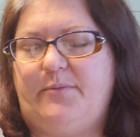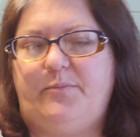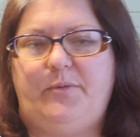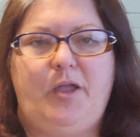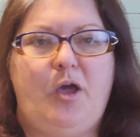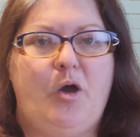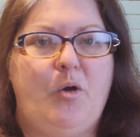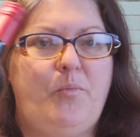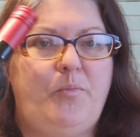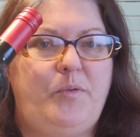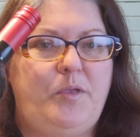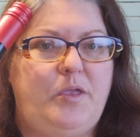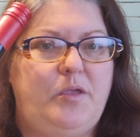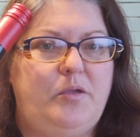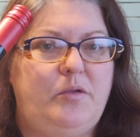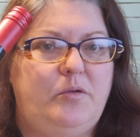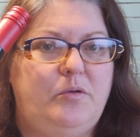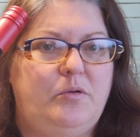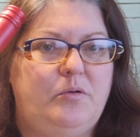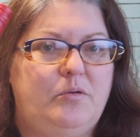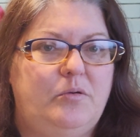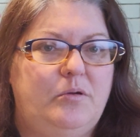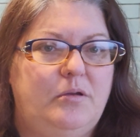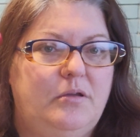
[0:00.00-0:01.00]
we hope
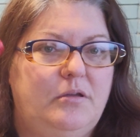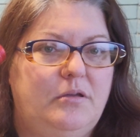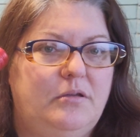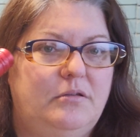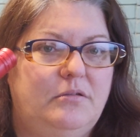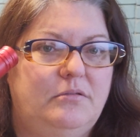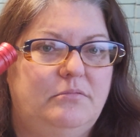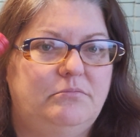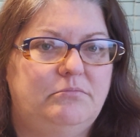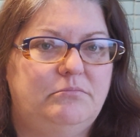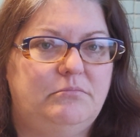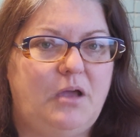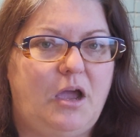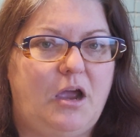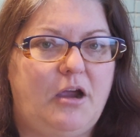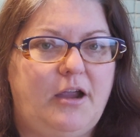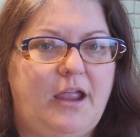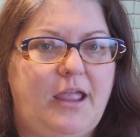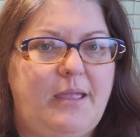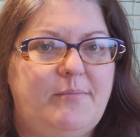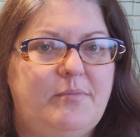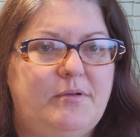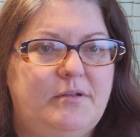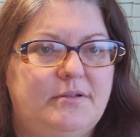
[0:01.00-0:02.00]
you are
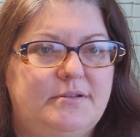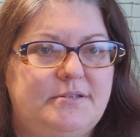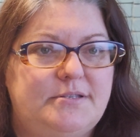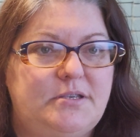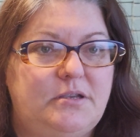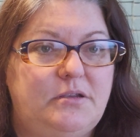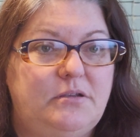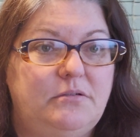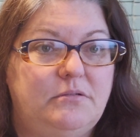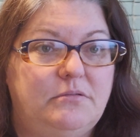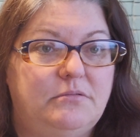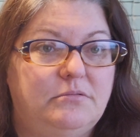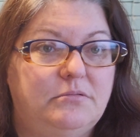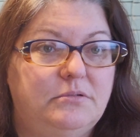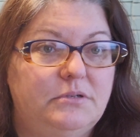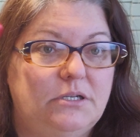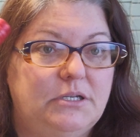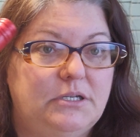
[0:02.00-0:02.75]
able to